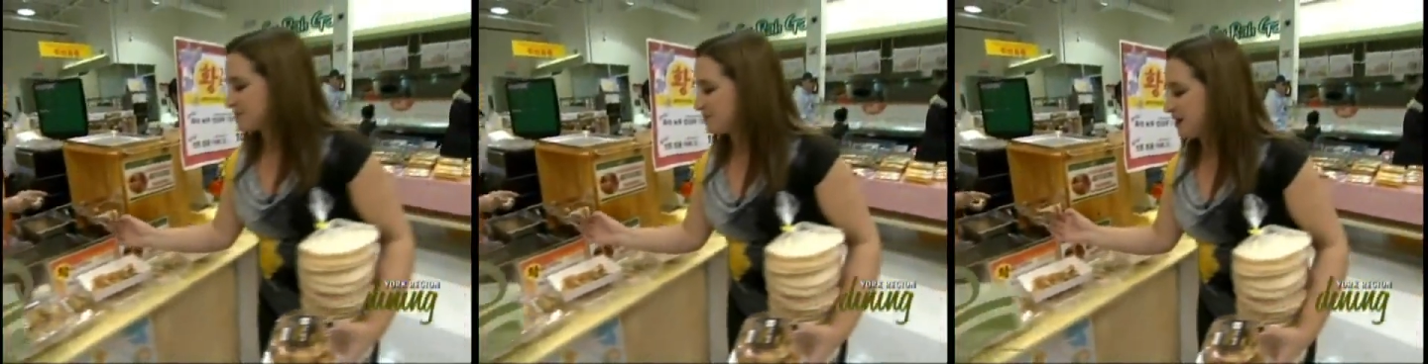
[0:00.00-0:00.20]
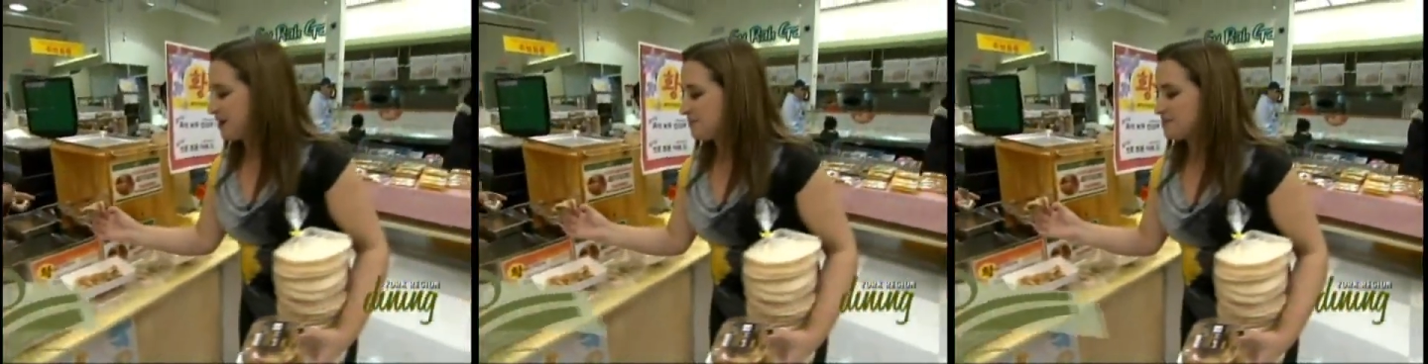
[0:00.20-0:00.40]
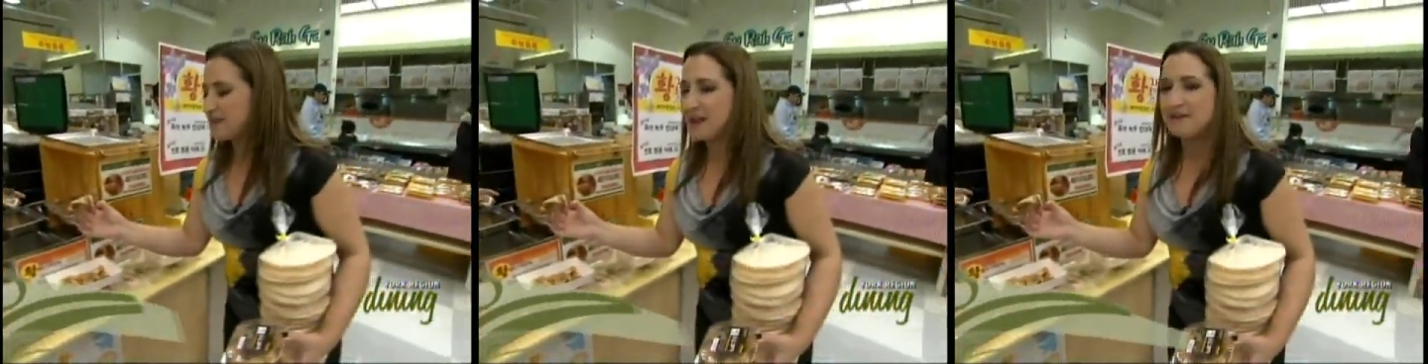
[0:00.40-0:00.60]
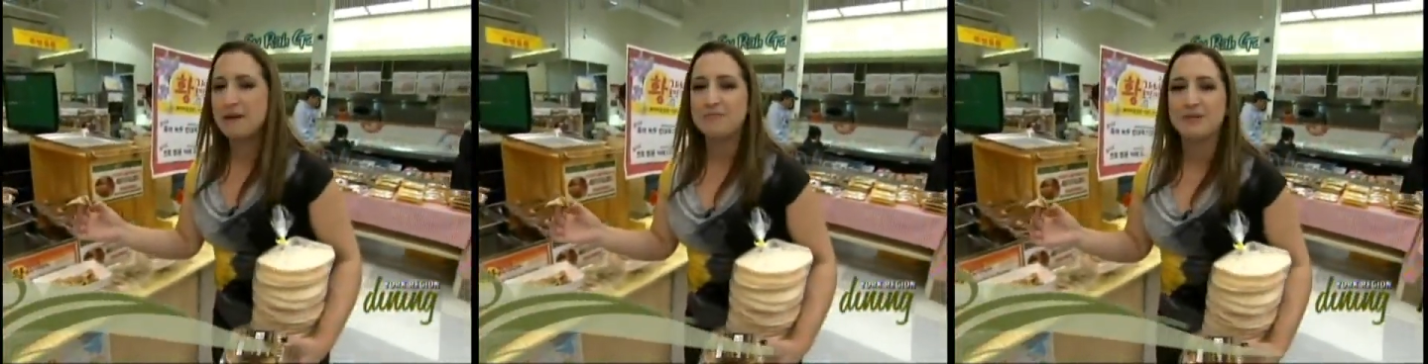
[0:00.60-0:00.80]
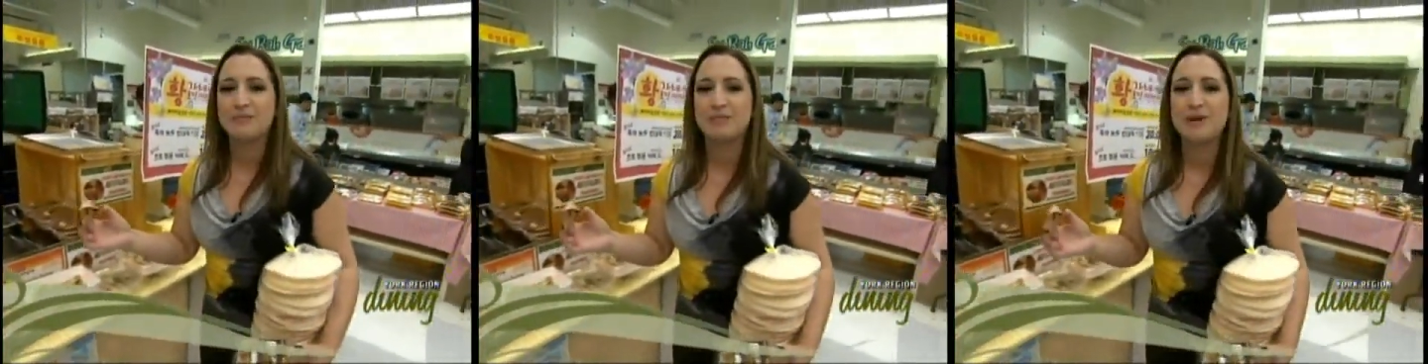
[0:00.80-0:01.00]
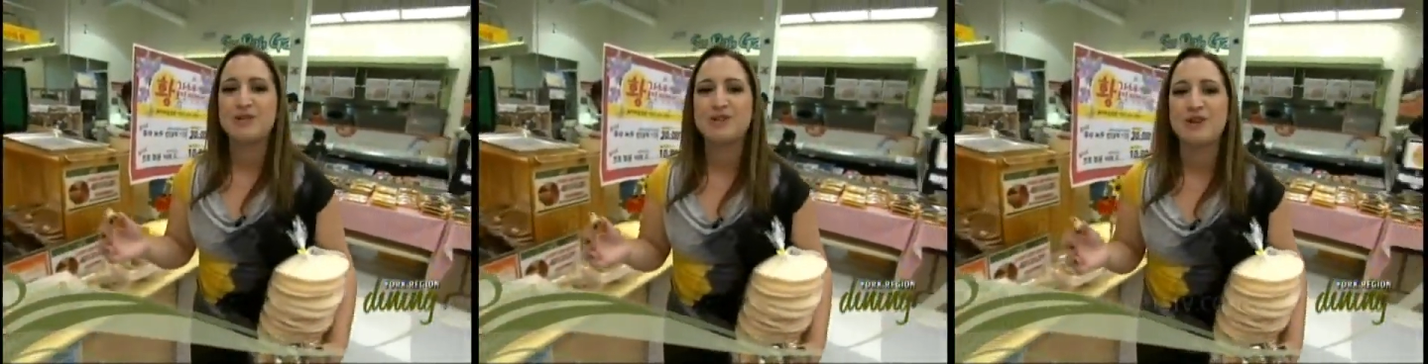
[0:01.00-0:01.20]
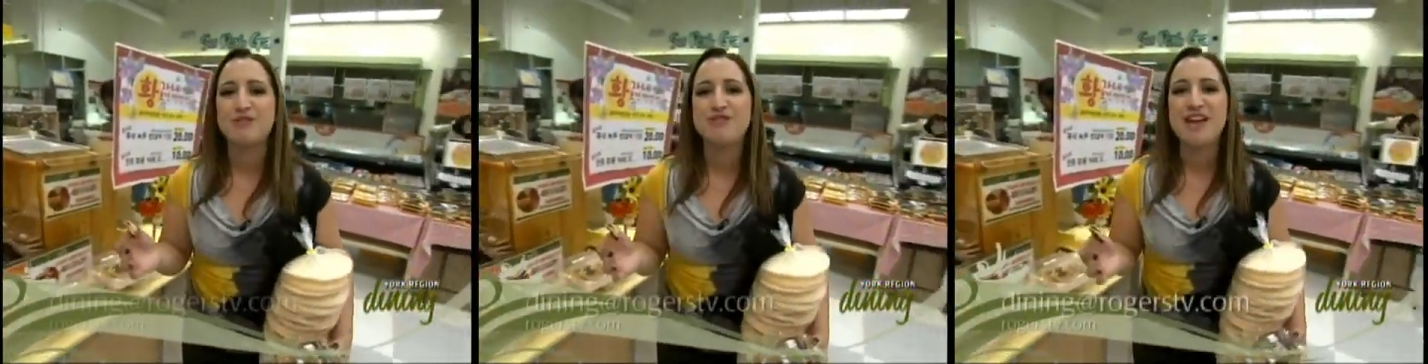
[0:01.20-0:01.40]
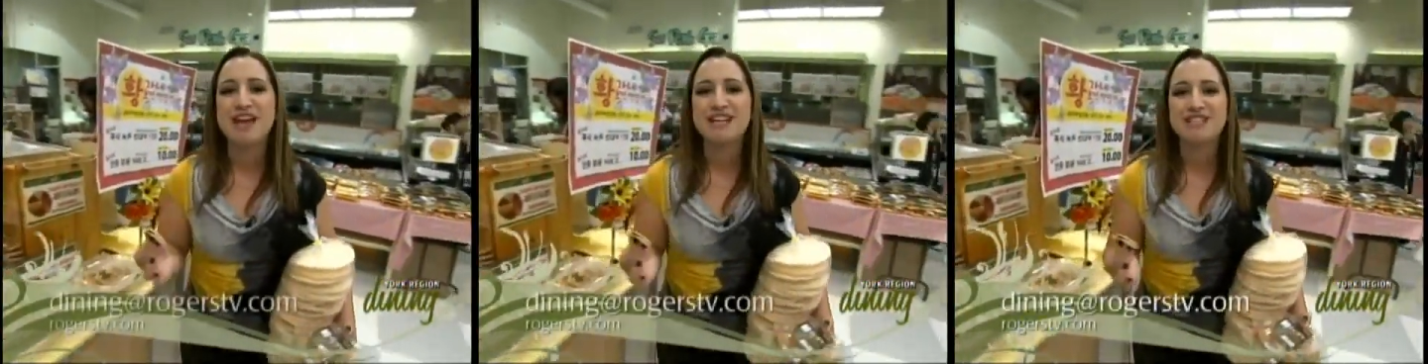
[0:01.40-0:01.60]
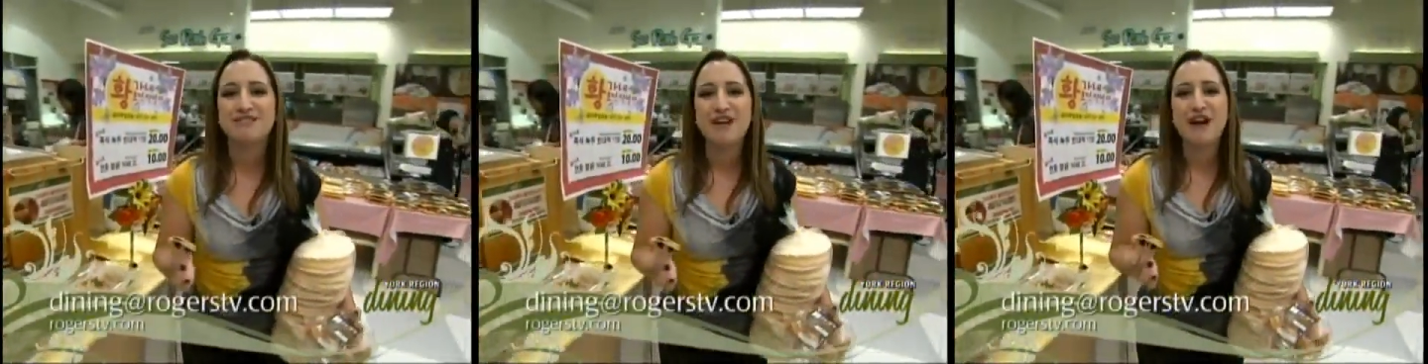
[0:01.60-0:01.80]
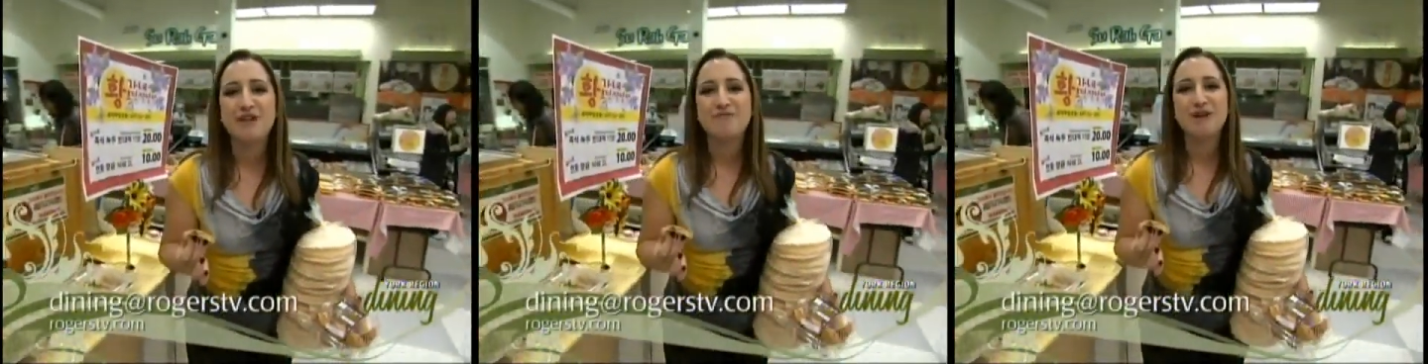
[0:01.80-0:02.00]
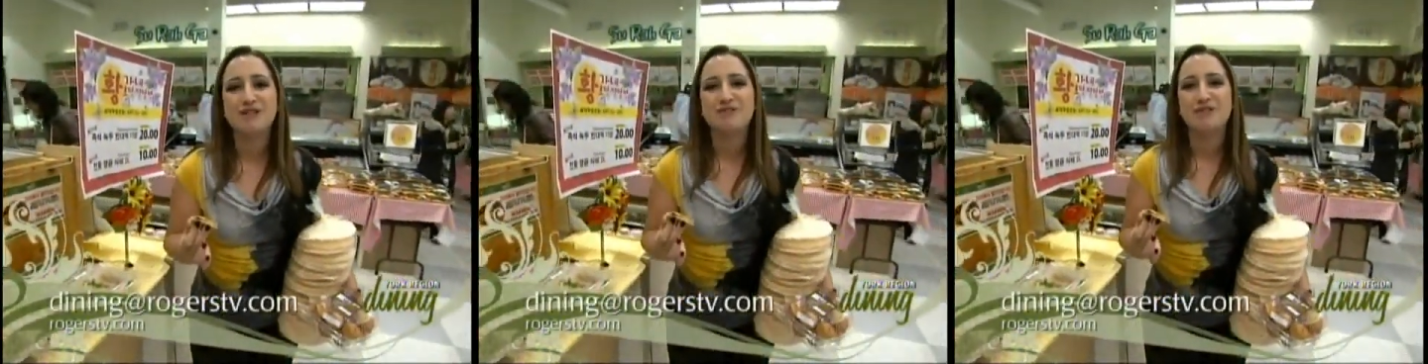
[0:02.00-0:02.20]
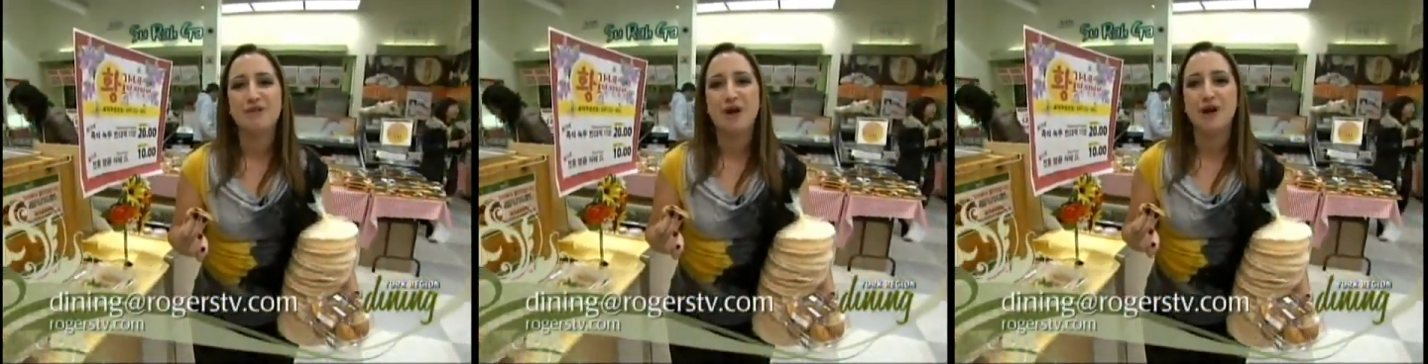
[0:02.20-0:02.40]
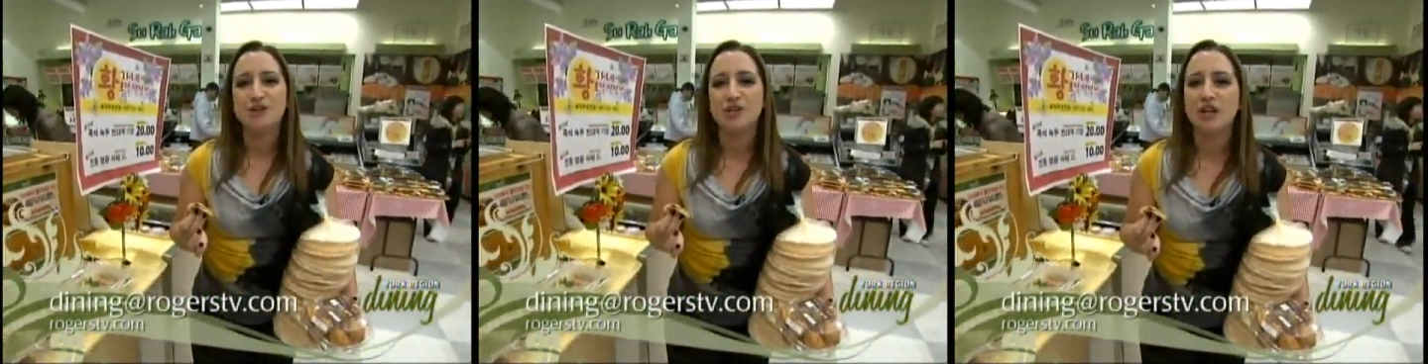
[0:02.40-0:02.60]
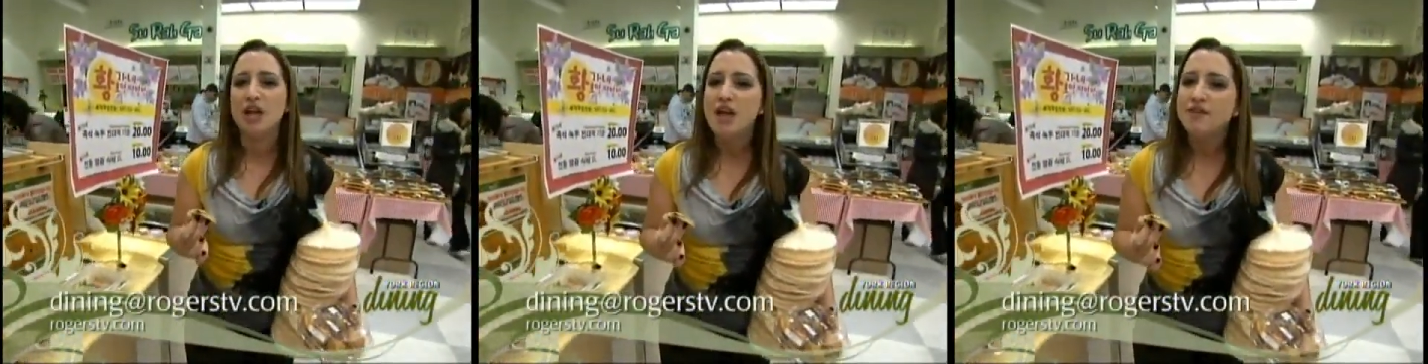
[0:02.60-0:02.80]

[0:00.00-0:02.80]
Well, that wraps up our show. Thanks very much for watching.